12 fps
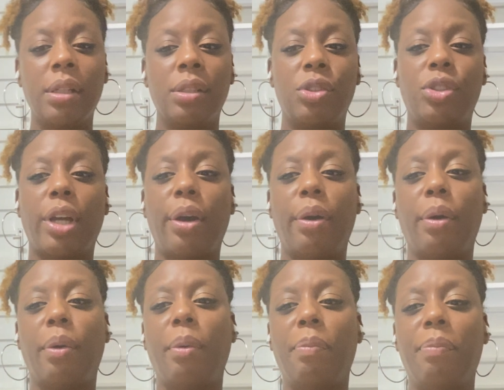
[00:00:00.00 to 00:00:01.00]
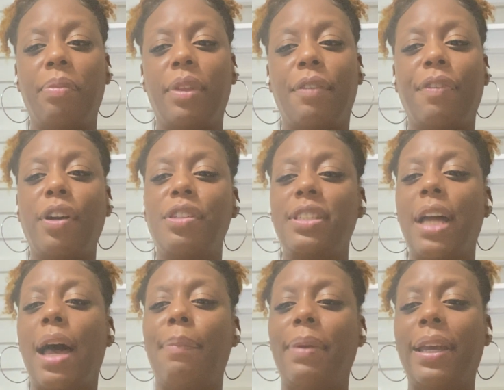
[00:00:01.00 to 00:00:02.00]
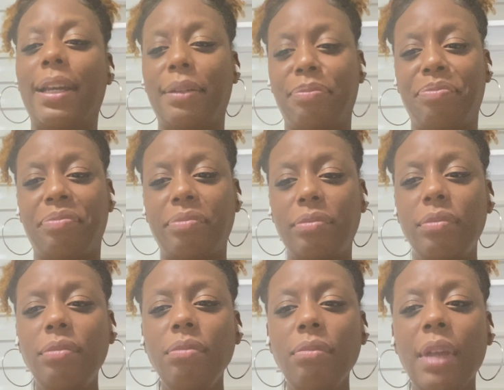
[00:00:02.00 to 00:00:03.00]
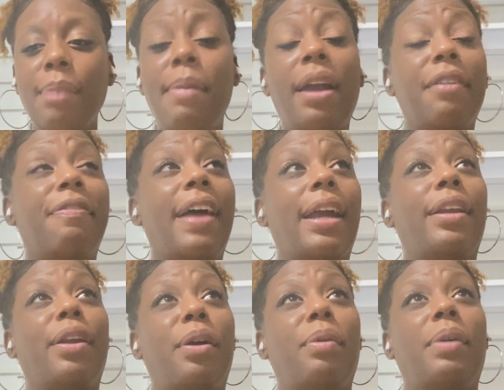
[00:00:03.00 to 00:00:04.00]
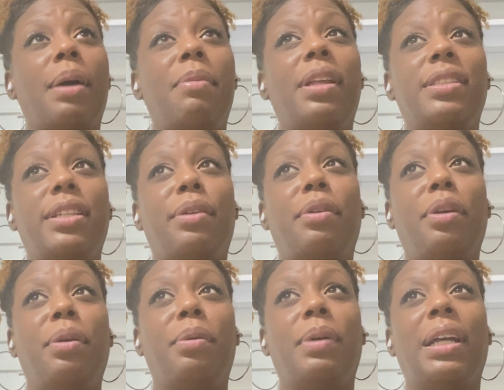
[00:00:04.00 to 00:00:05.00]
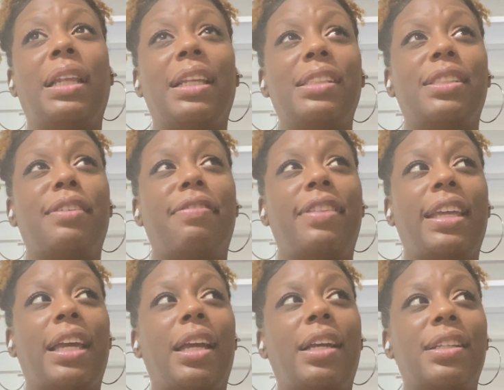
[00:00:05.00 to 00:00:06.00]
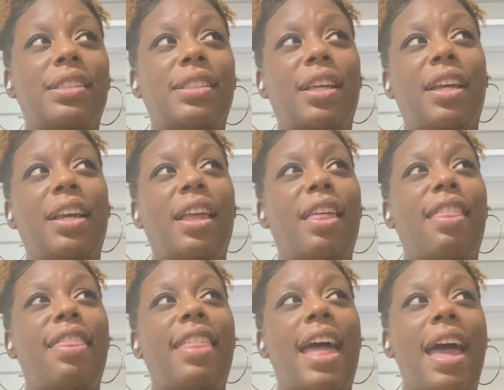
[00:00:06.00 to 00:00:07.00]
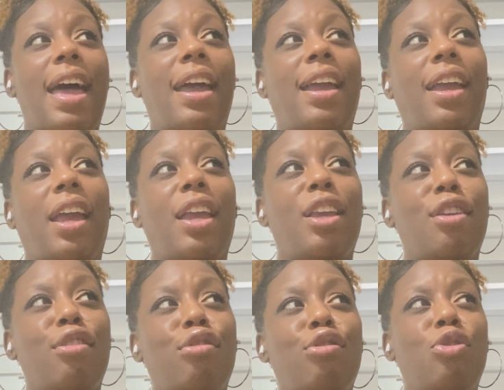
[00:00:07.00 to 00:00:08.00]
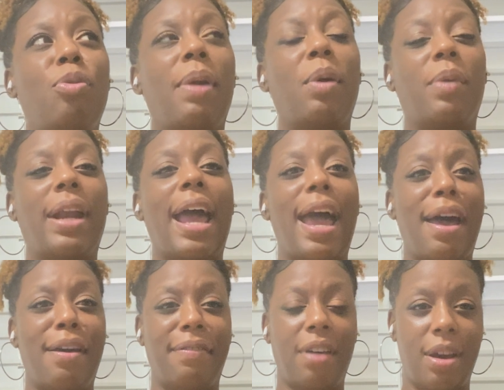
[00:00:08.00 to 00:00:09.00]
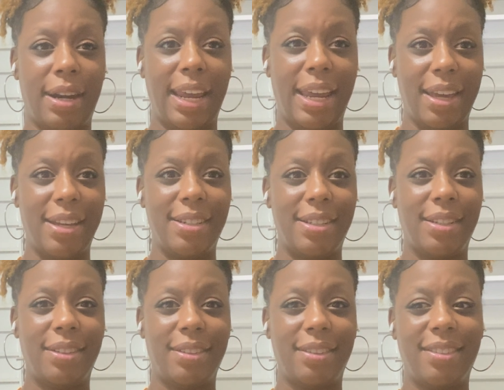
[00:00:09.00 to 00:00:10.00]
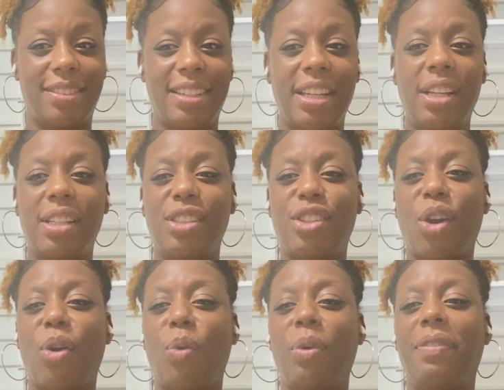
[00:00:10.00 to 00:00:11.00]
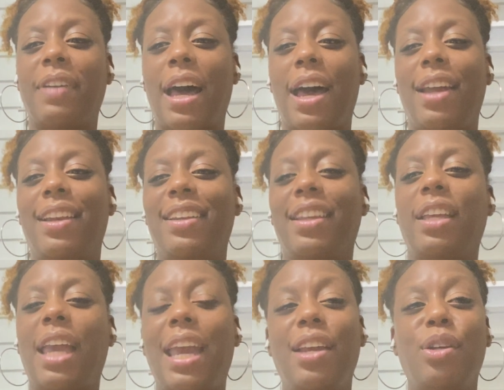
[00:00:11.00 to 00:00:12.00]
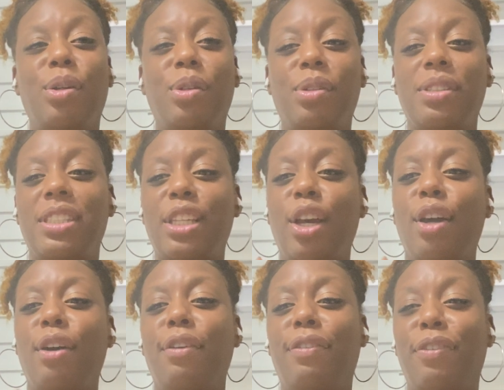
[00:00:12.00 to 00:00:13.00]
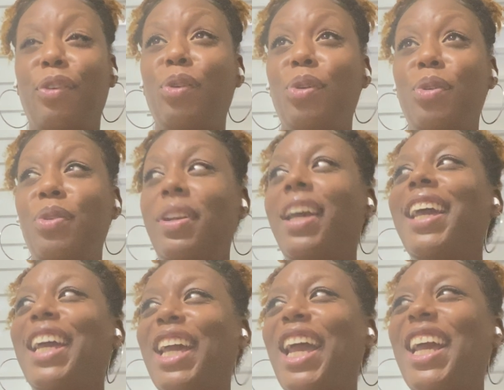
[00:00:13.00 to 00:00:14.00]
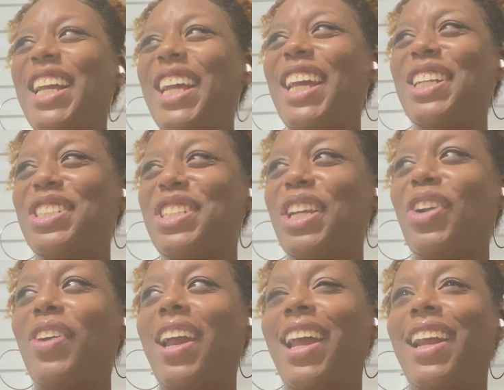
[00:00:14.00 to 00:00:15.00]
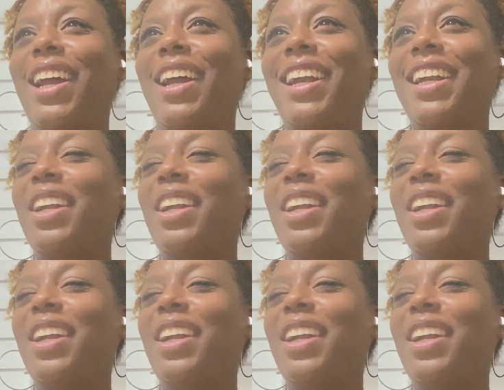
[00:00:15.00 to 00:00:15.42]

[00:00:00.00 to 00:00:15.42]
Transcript: So, the first topic, matter of fact, no, I'm going to tell you a list of things that you may want to have on hand. So we've got candles, food, generator,